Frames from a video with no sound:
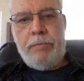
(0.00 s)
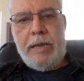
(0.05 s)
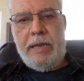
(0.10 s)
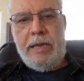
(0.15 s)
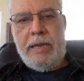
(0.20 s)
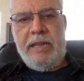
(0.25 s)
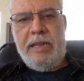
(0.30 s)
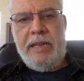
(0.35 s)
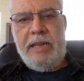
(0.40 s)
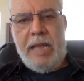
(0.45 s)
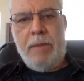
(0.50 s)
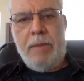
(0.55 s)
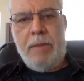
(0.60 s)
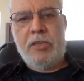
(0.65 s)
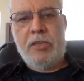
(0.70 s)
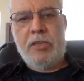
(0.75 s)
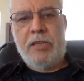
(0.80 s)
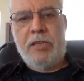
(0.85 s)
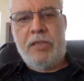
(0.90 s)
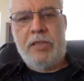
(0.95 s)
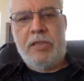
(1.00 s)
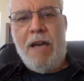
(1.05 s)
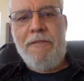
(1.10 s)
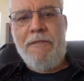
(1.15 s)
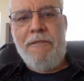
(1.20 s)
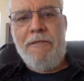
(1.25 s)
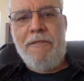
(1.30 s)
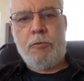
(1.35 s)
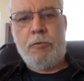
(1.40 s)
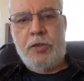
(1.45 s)
name, but staffers
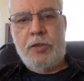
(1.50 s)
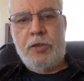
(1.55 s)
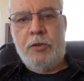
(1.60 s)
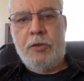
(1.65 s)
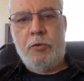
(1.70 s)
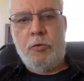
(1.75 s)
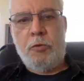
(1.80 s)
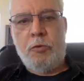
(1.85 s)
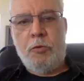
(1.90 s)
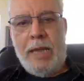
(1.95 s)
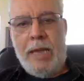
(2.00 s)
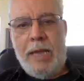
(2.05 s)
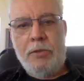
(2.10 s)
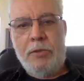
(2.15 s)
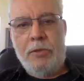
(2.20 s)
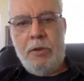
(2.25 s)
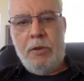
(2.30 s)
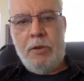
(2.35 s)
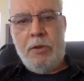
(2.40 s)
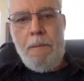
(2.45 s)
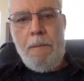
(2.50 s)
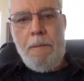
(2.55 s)
were sent to Ames